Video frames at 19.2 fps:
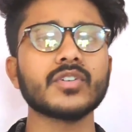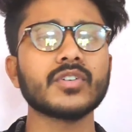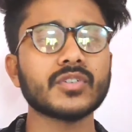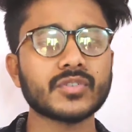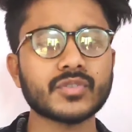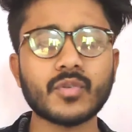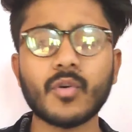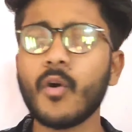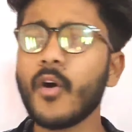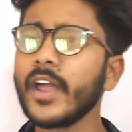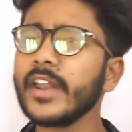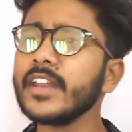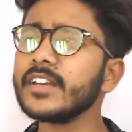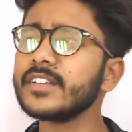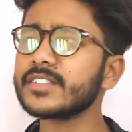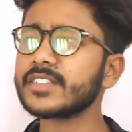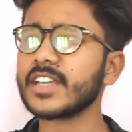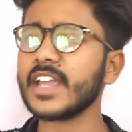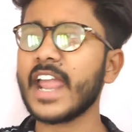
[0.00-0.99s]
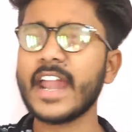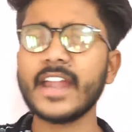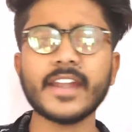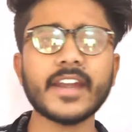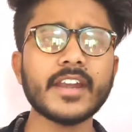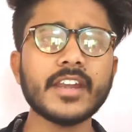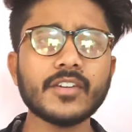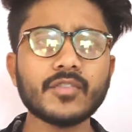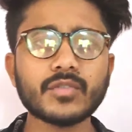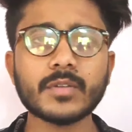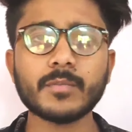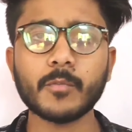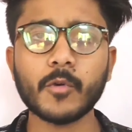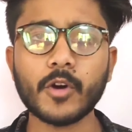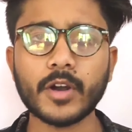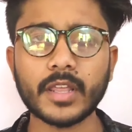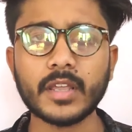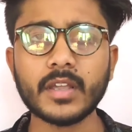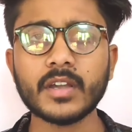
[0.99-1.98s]
So when it's entering into the
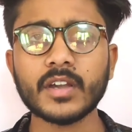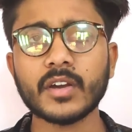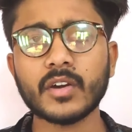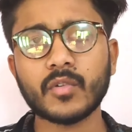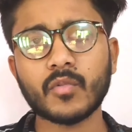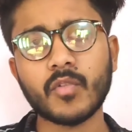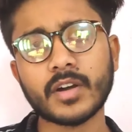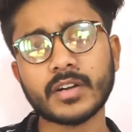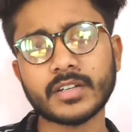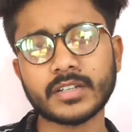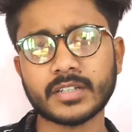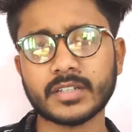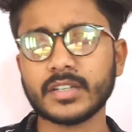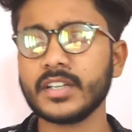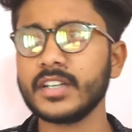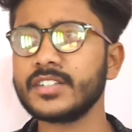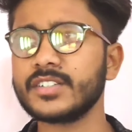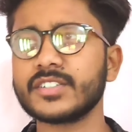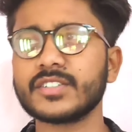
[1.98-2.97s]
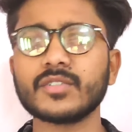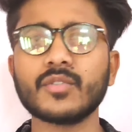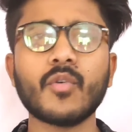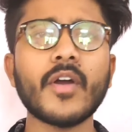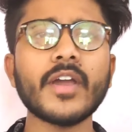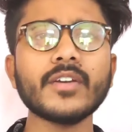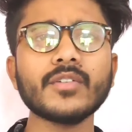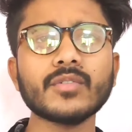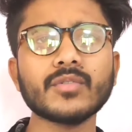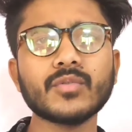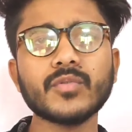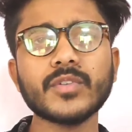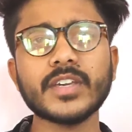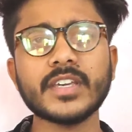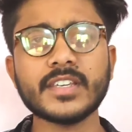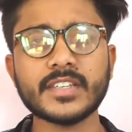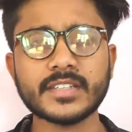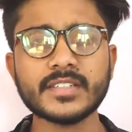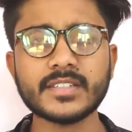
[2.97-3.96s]
body, what it's going to do
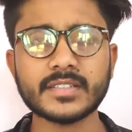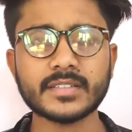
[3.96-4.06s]
is,